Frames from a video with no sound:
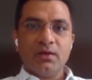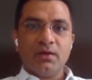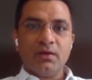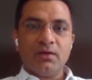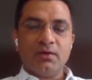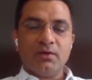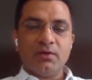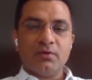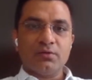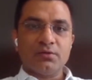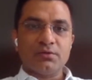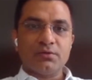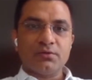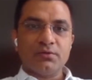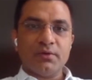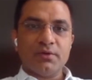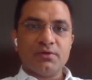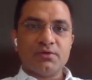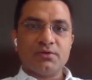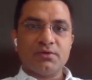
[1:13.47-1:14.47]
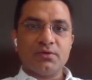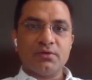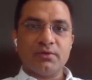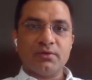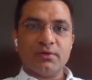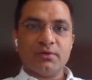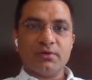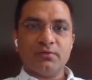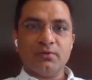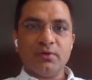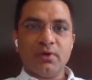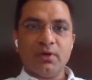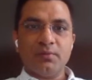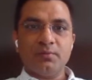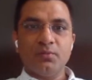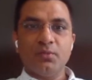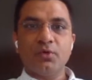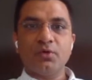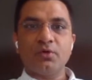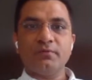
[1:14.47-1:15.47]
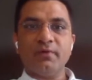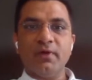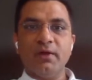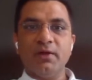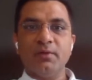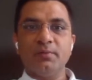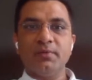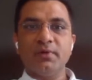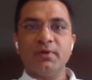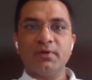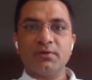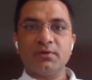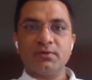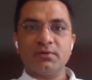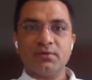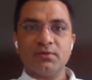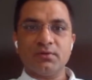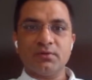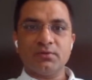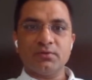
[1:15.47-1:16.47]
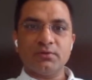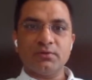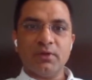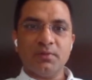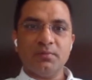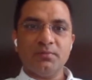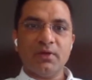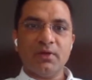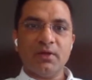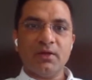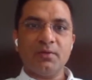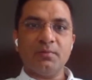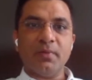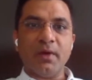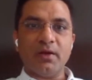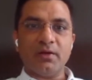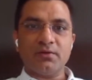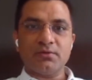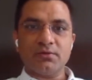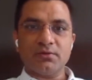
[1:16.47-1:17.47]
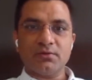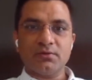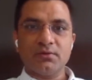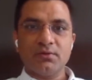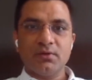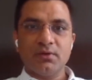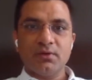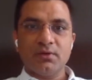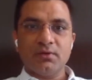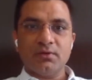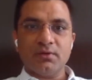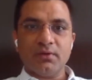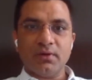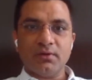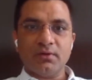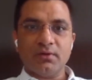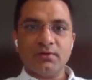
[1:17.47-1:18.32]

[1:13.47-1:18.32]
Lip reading: and I also ensure that I'm more of an enabler to them than a manager, right?